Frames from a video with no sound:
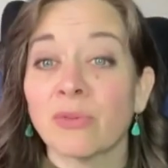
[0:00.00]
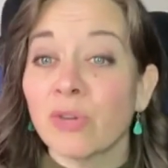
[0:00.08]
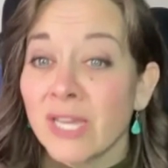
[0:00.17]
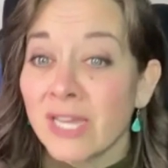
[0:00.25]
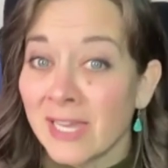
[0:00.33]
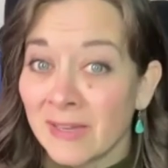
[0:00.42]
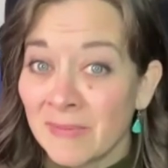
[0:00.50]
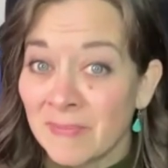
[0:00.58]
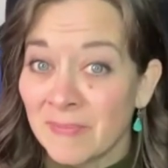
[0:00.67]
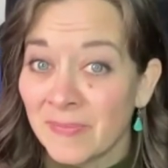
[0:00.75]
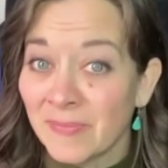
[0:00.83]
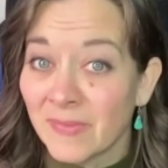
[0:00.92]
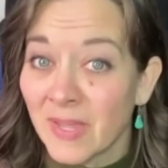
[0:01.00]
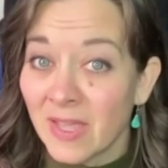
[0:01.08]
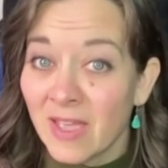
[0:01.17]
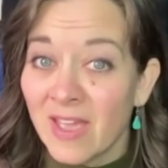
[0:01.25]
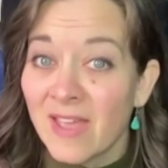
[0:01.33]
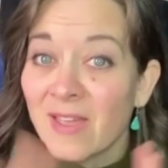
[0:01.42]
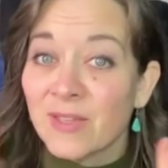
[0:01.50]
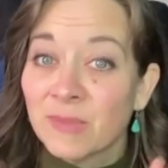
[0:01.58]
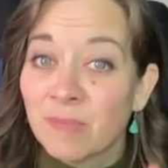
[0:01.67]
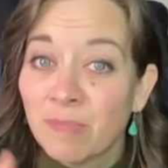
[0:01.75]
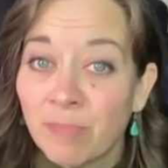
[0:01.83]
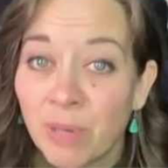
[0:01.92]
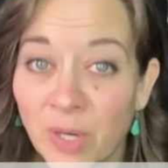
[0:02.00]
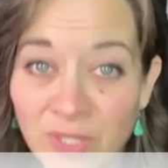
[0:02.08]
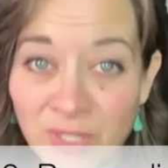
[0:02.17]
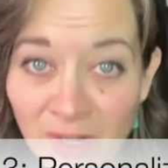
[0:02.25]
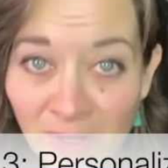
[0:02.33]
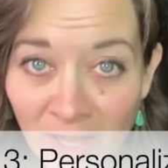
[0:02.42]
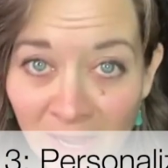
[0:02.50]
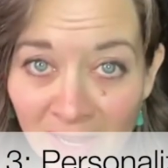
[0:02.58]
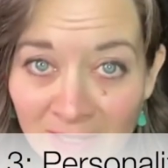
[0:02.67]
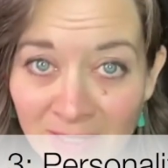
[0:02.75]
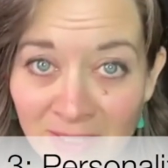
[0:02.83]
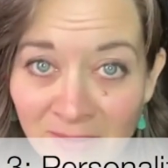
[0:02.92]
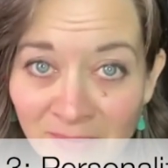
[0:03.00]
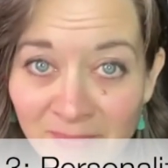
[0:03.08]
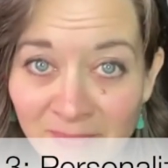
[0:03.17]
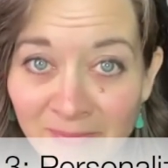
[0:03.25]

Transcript: 3 is personalize.